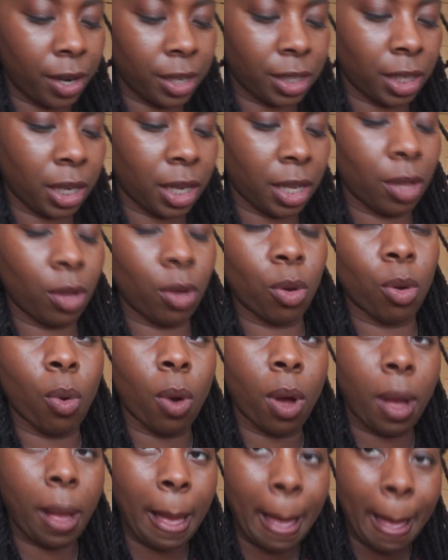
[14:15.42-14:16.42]
It's like a
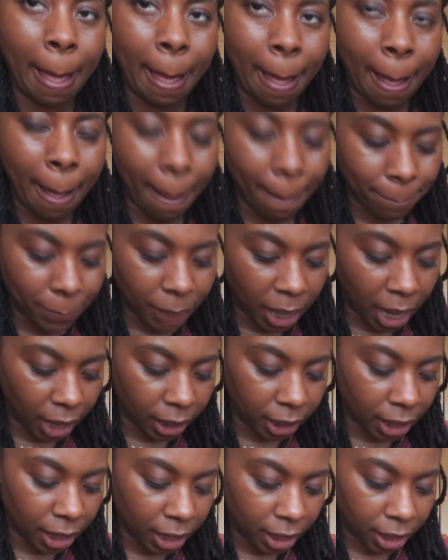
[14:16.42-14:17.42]
little
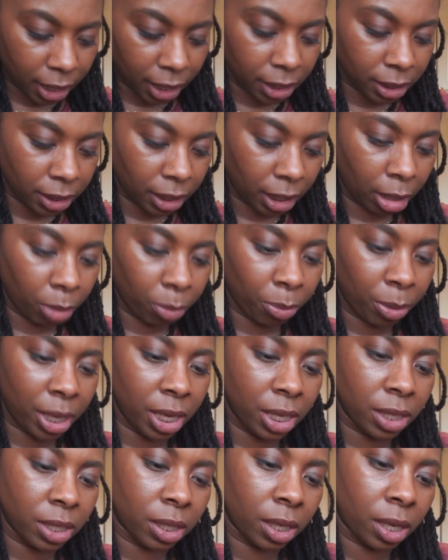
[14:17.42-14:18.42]
pocket and it's like
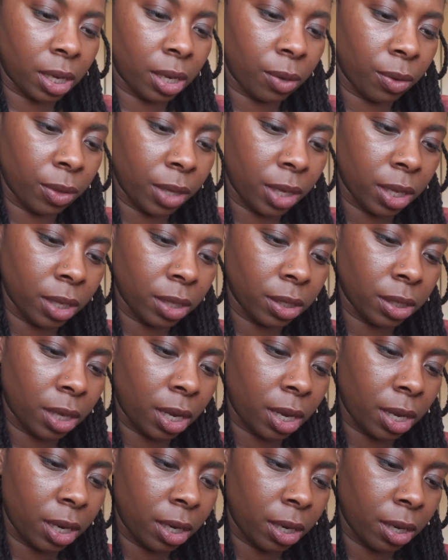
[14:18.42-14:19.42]
pizza on the
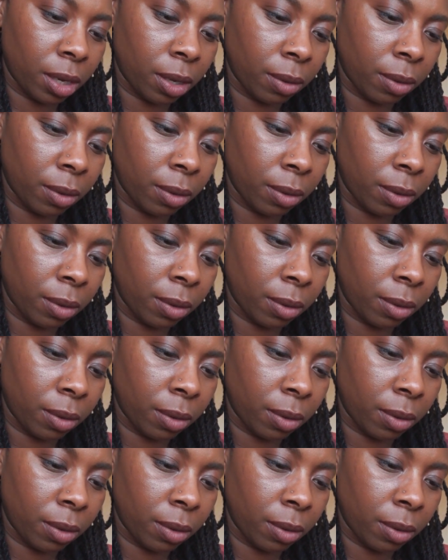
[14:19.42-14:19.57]
inside.